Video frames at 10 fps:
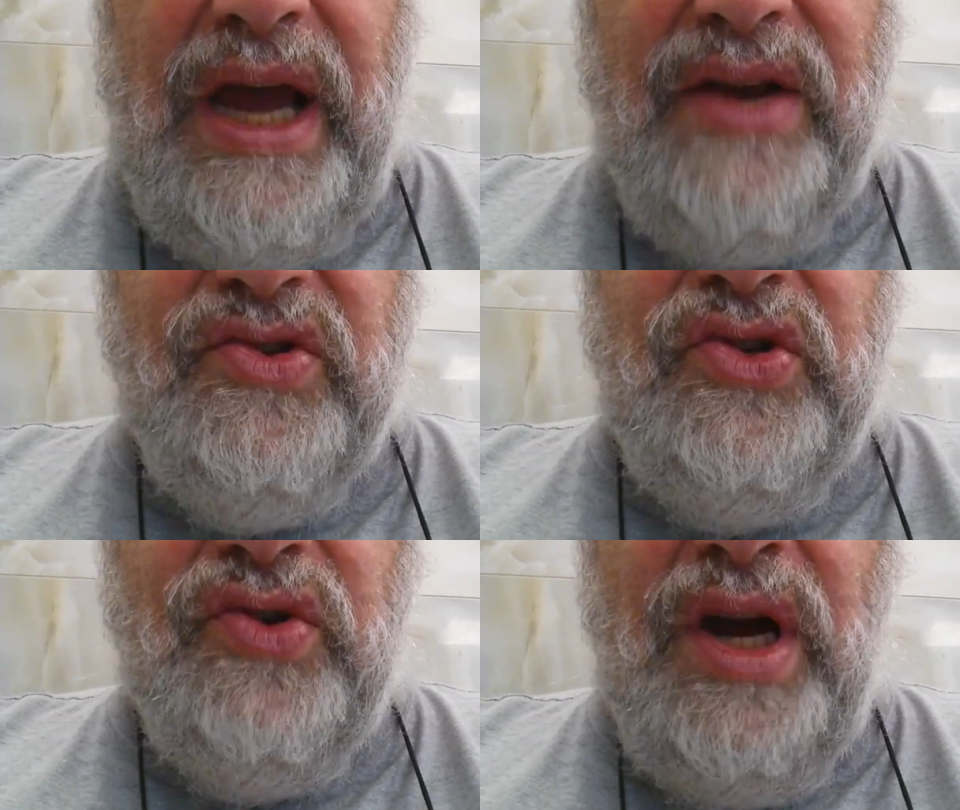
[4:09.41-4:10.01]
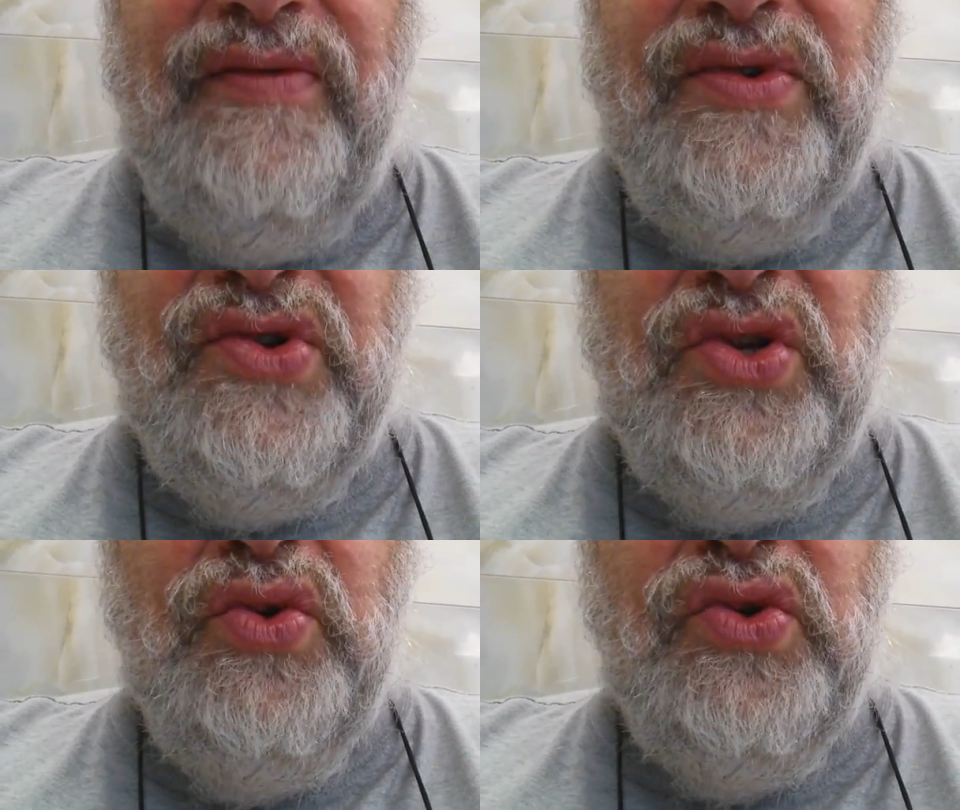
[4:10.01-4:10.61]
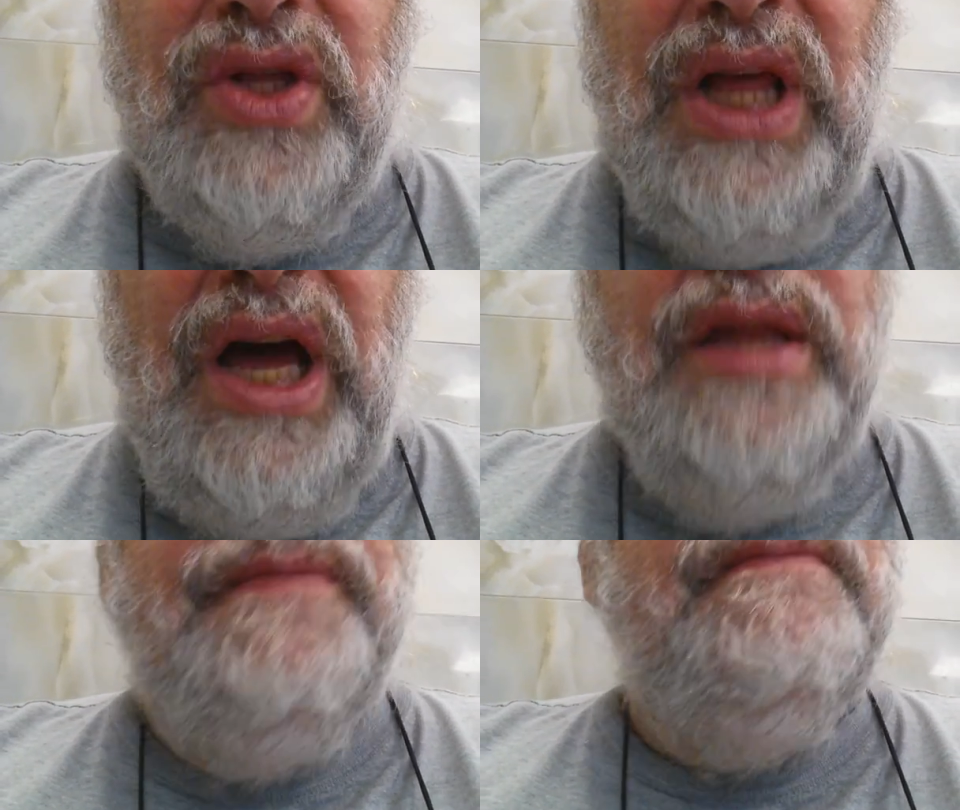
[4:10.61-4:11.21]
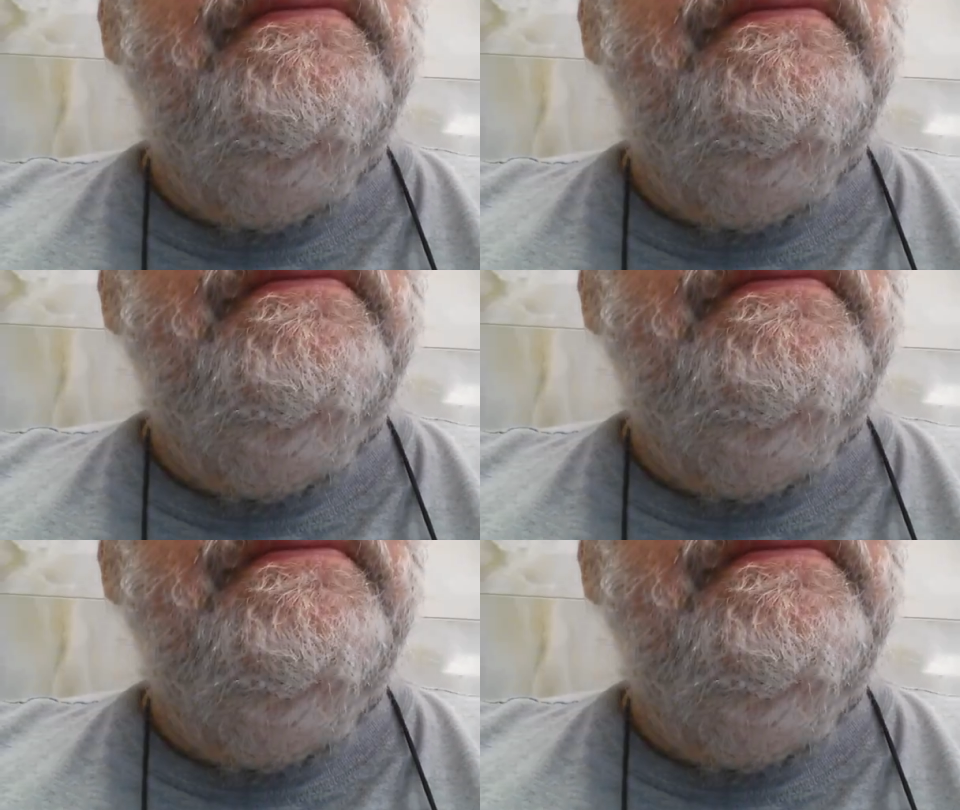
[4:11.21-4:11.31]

taxi drivers use a lot,